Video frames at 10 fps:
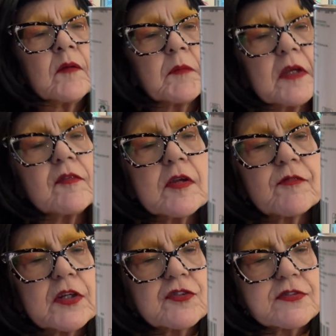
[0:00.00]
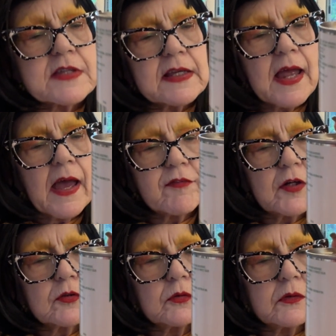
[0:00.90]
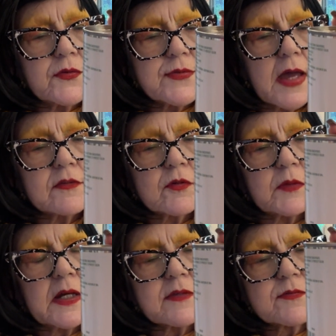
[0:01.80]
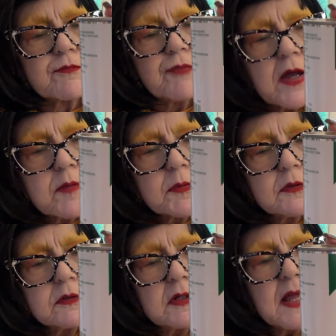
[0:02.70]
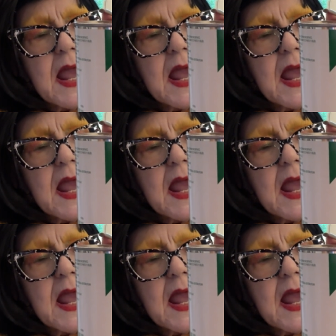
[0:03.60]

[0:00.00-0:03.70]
But even if I just ate half, how cool is that? So we got some fiber.